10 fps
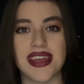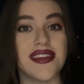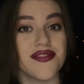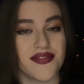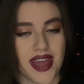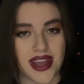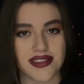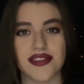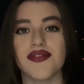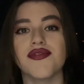In
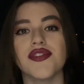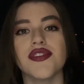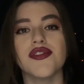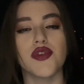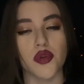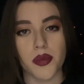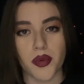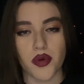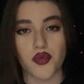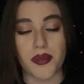fact, the first
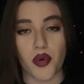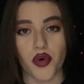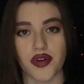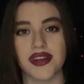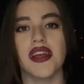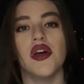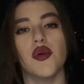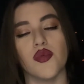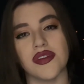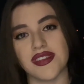notable report
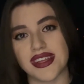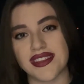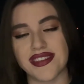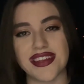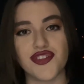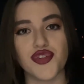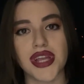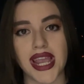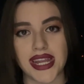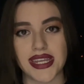was in the century
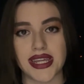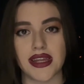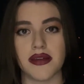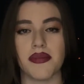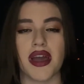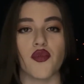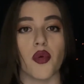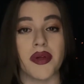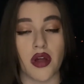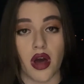AD by
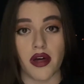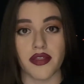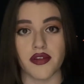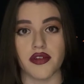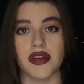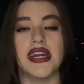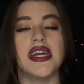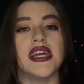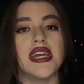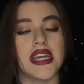Roman author
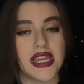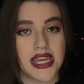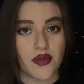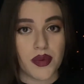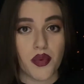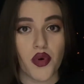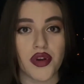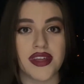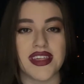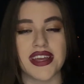he
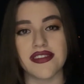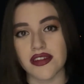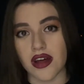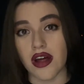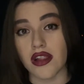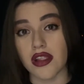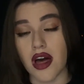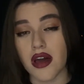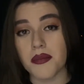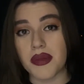reported that he saw a
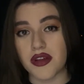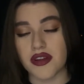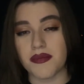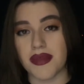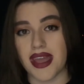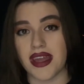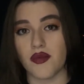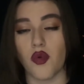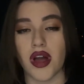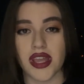long bearded
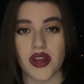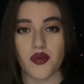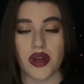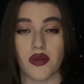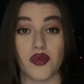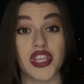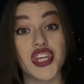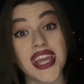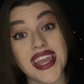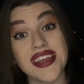man walking around with
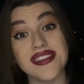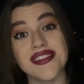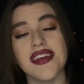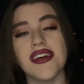chains